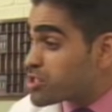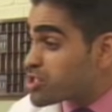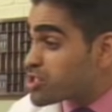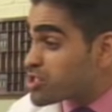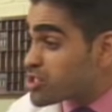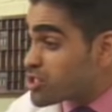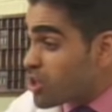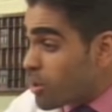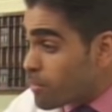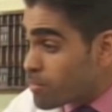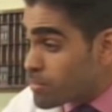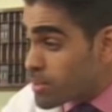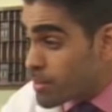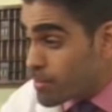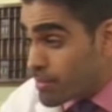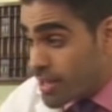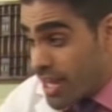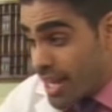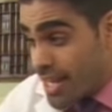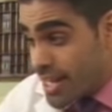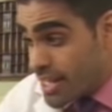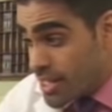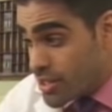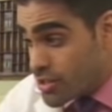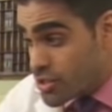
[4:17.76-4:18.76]
stop them
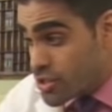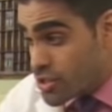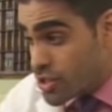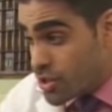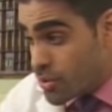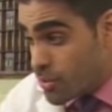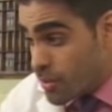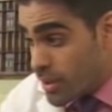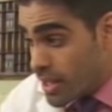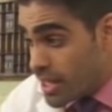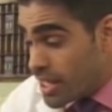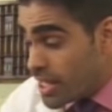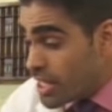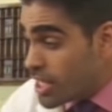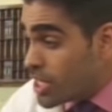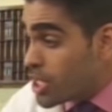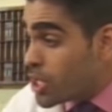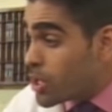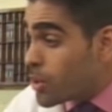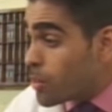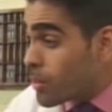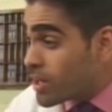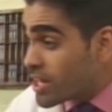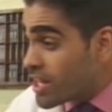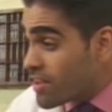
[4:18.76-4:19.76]
getting into your wee,
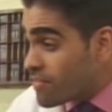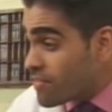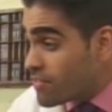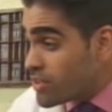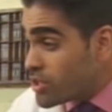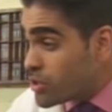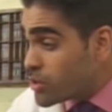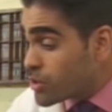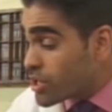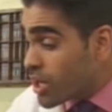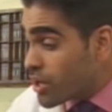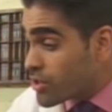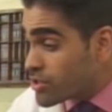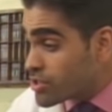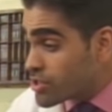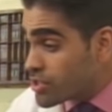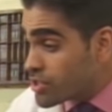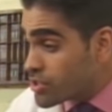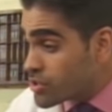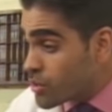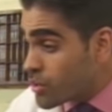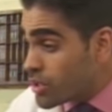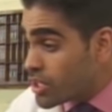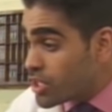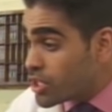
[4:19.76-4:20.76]
whenever you go to the
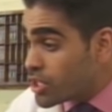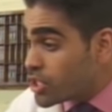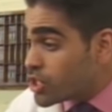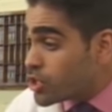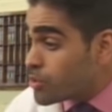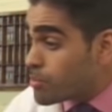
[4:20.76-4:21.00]
toilet,